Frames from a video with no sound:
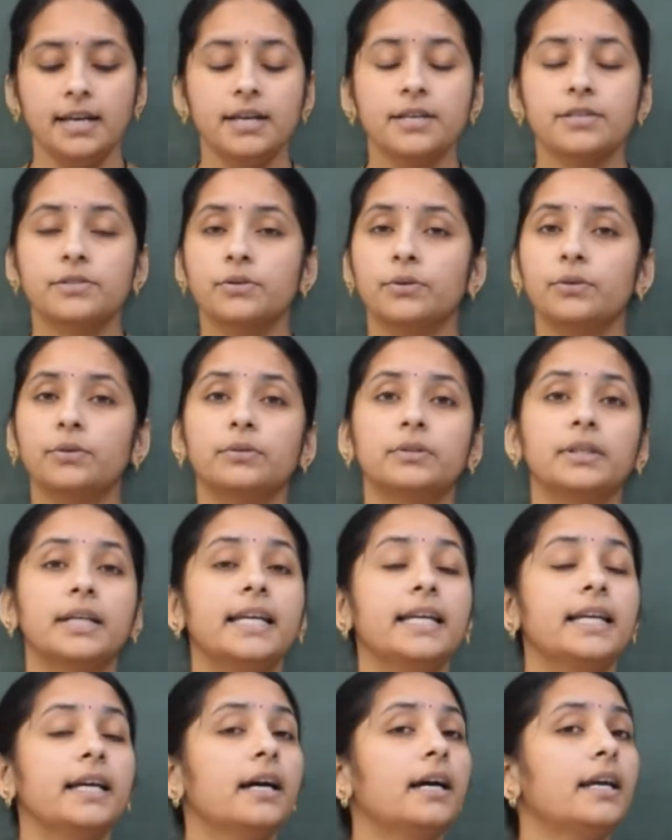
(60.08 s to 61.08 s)
So,
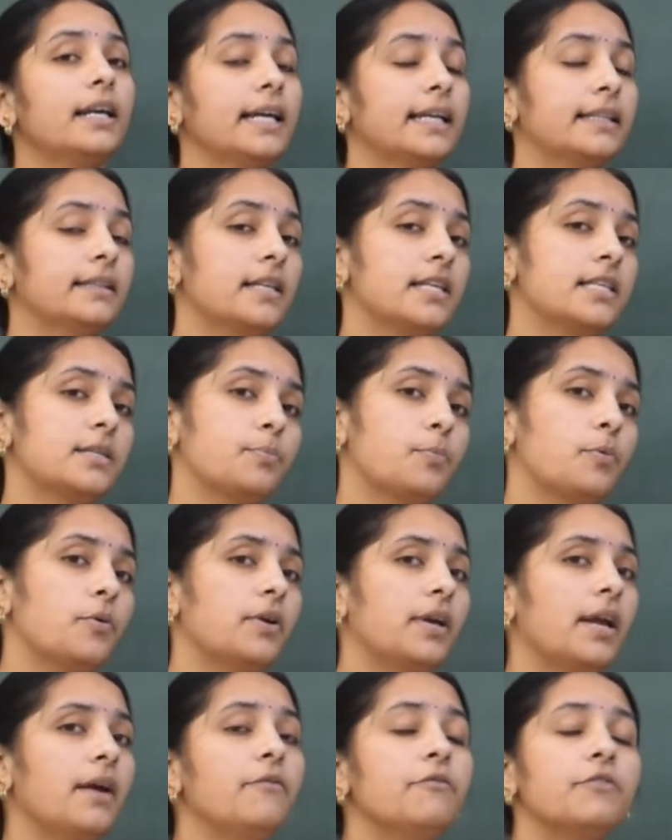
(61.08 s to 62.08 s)
here in this
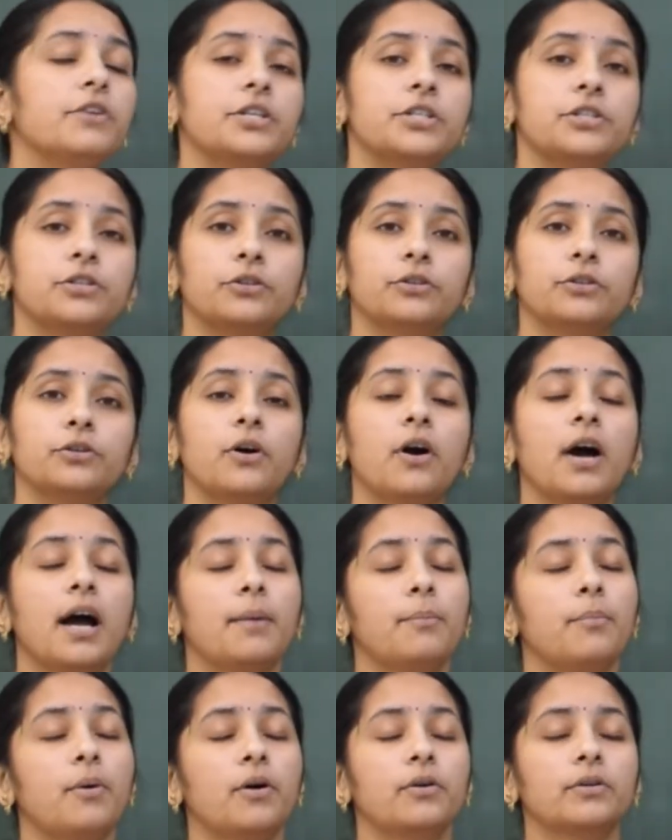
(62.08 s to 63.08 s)
poem, we should know
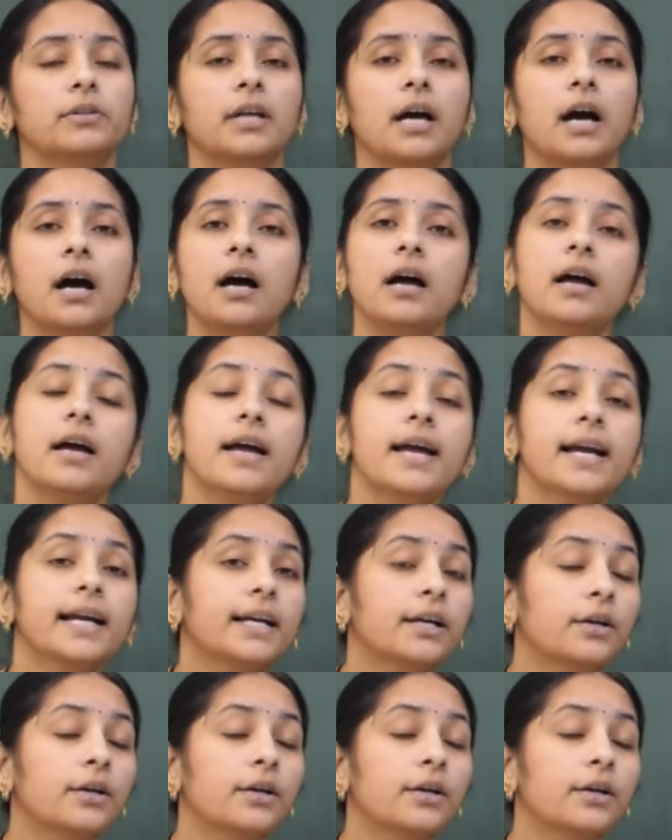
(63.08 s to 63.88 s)
about the